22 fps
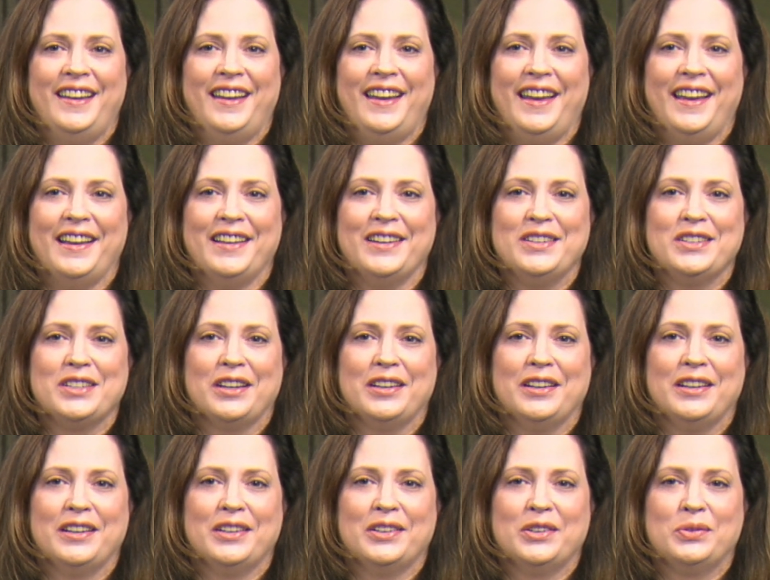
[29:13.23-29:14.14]
And,
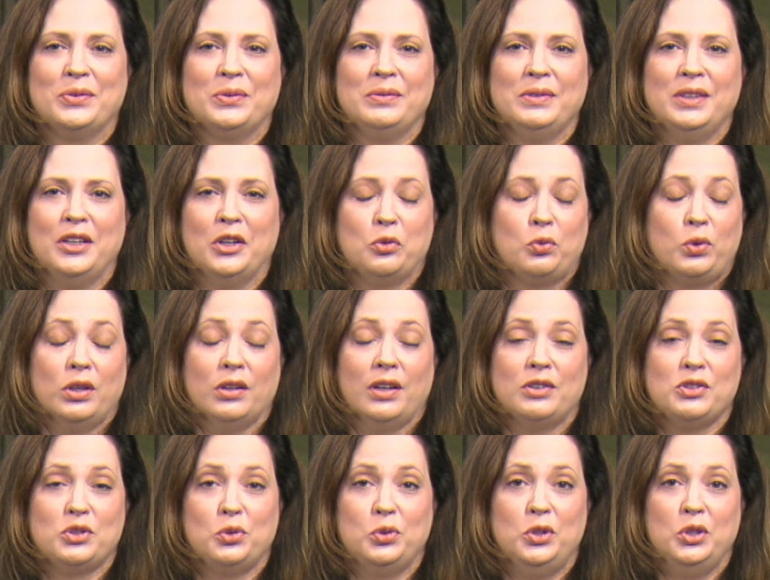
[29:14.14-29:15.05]

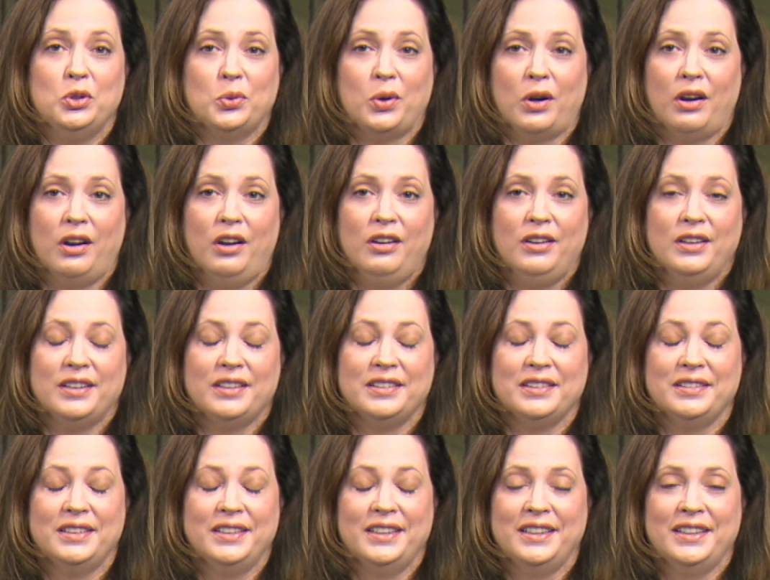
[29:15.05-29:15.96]
realize who you are
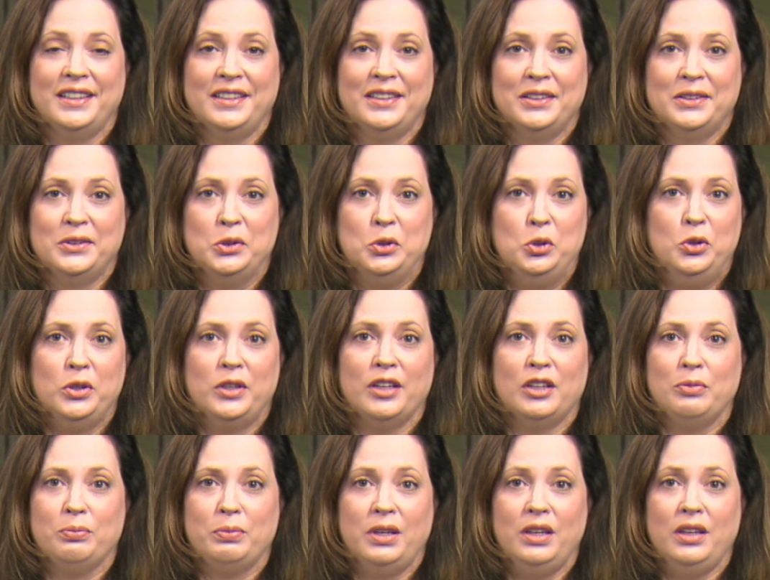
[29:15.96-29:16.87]
and who you
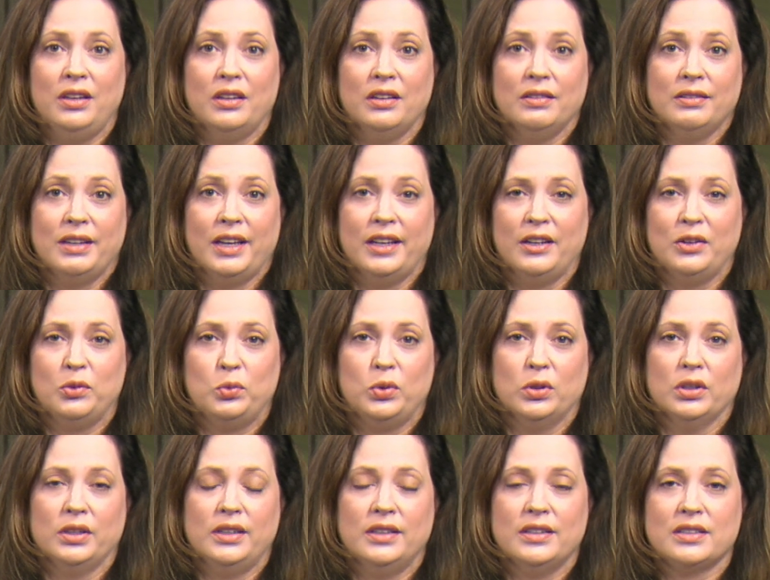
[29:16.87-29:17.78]
can be. And it
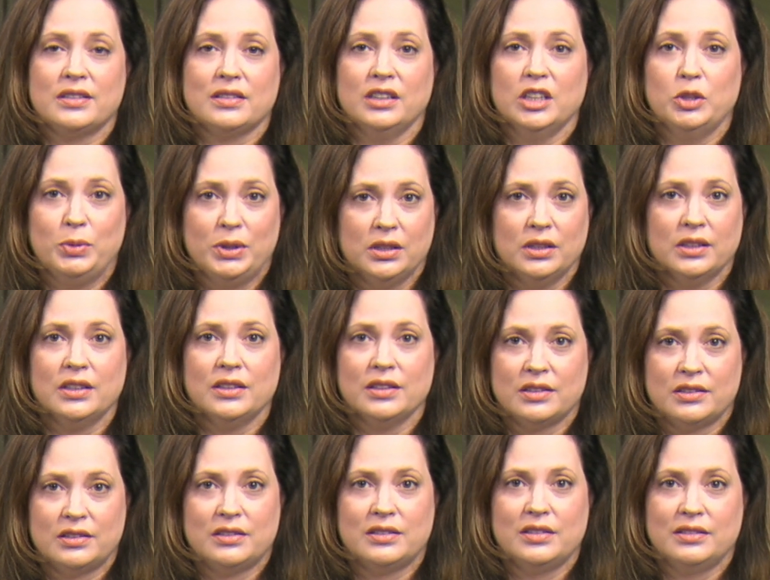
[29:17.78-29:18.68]
really is
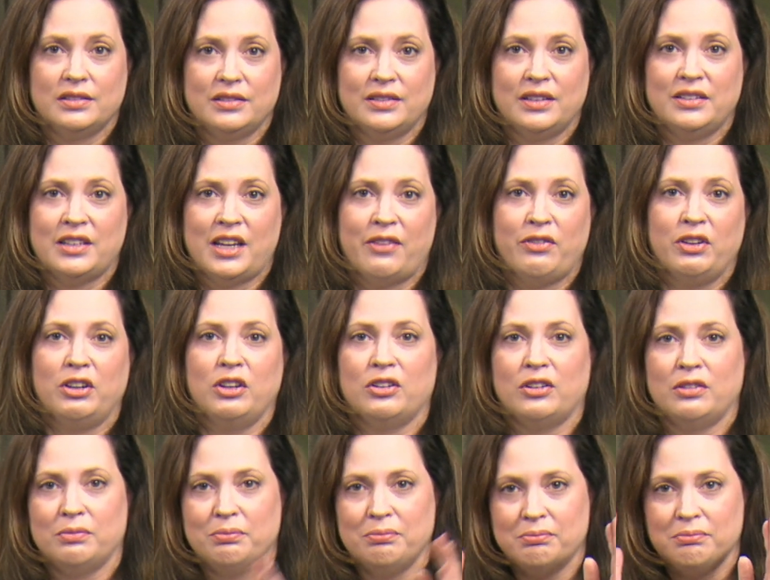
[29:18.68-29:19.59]
limitless, having
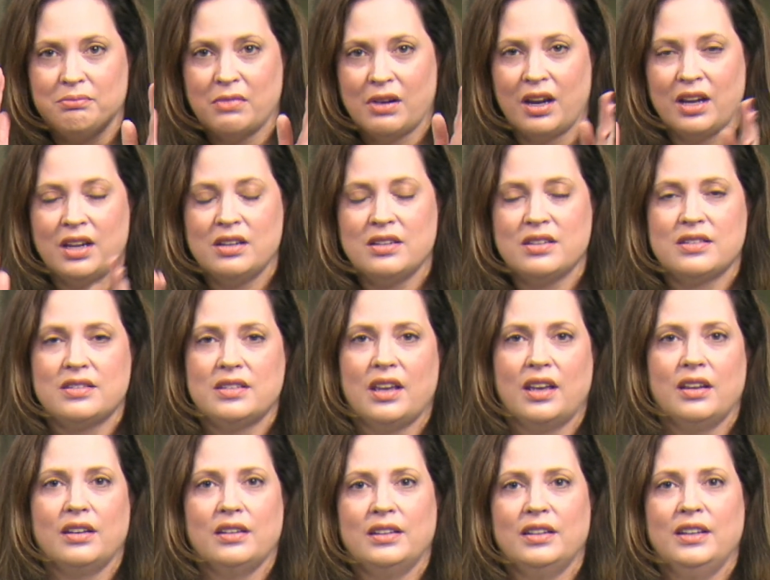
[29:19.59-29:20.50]
your mind
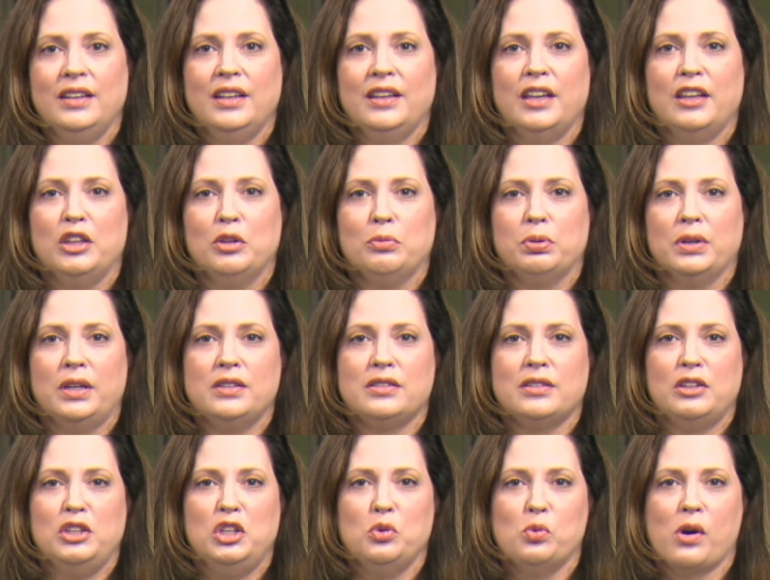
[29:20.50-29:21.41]
set in the place
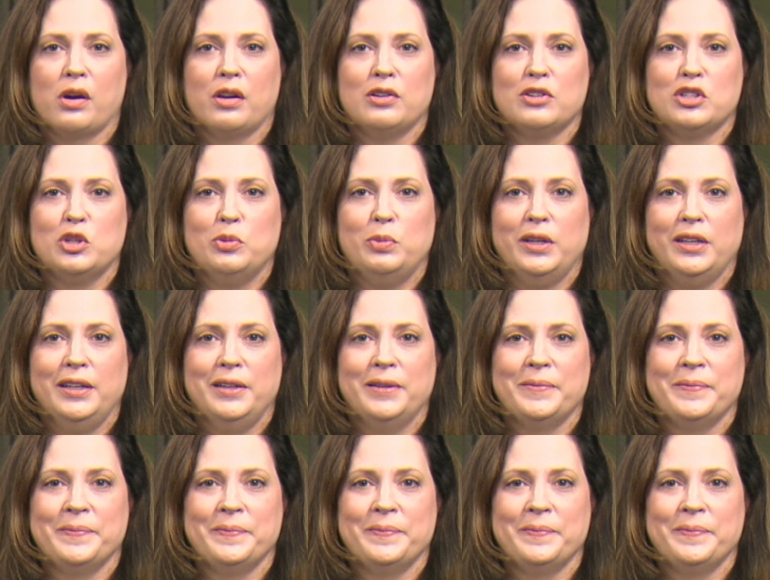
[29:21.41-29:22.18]
that you want it to be.